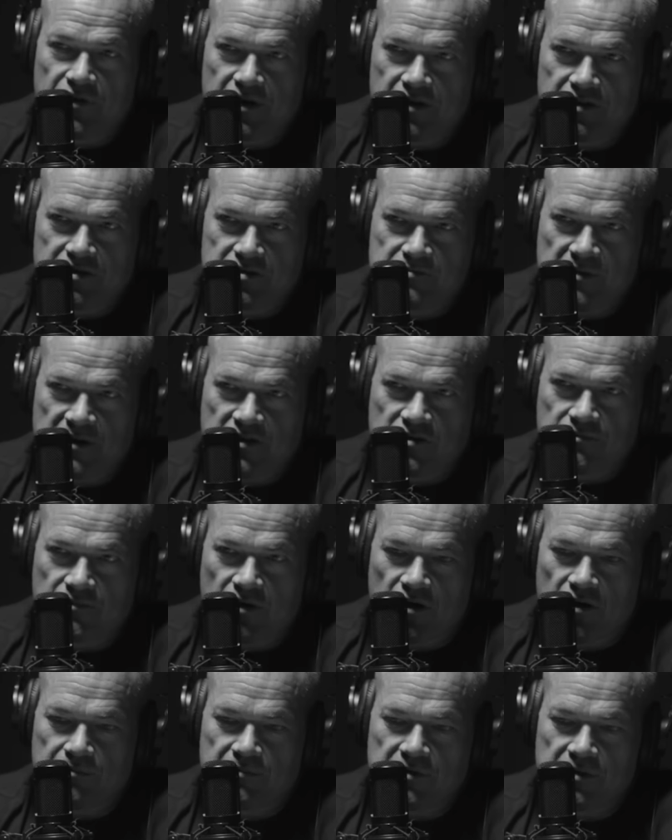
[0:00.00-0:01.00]
end of the spectrum?
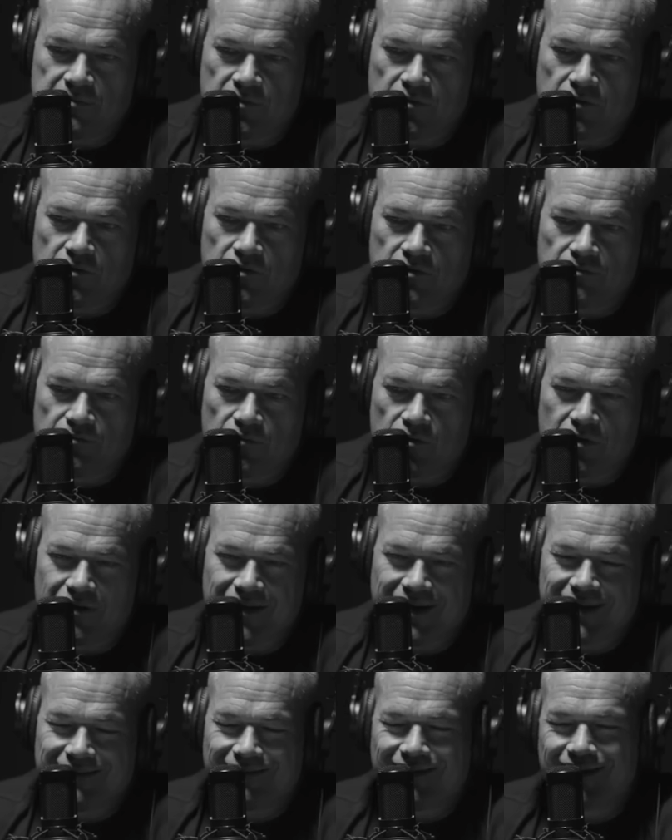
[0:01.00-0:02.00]
Are people more
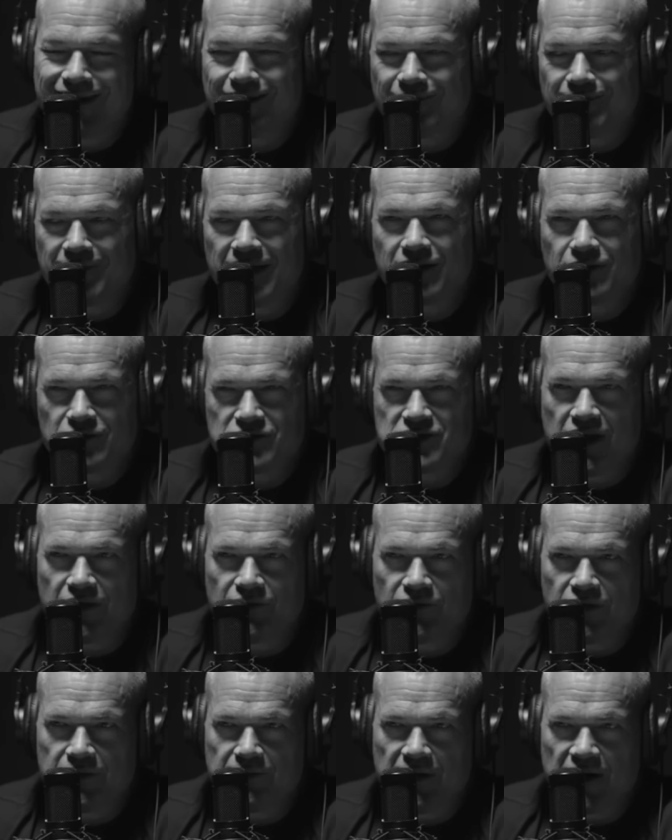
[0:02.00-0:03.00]
like, well, mango's
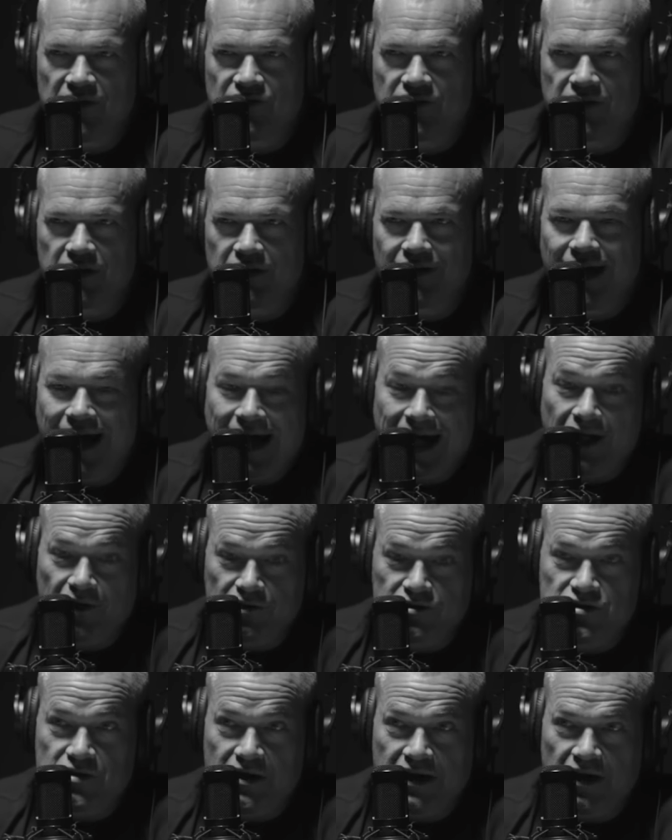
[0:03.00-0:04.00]
not really my thing.
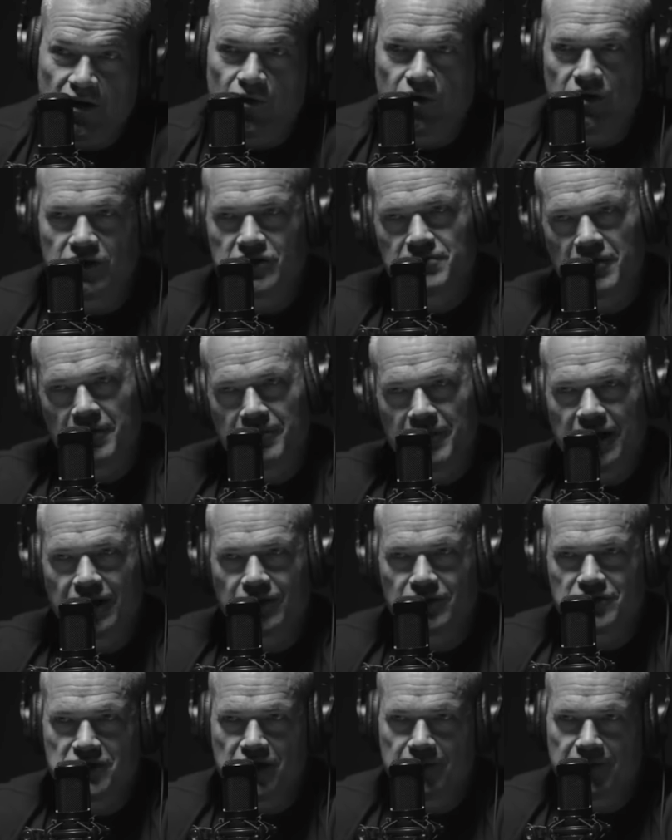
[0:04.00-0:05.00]
I'll drink orange, but
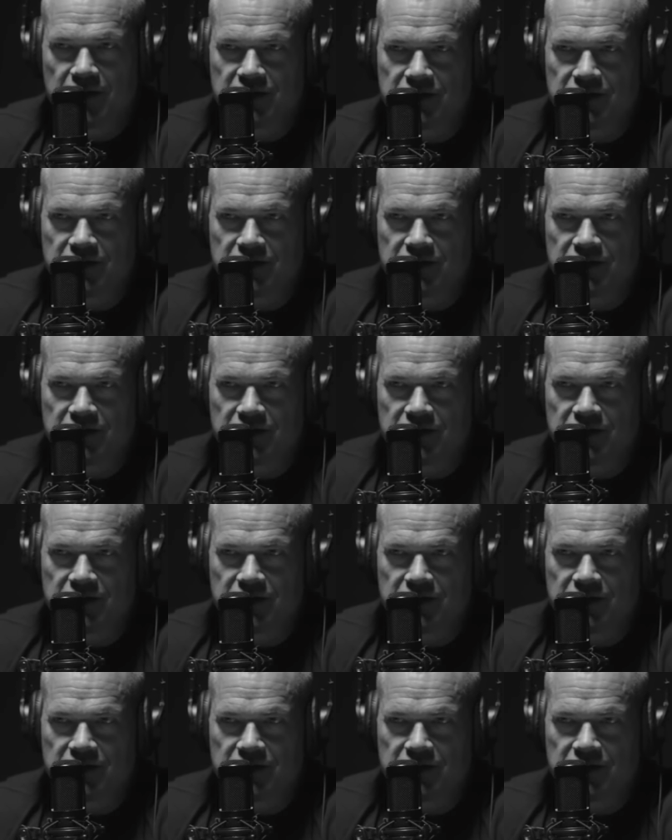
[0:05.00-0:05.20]
mango's not my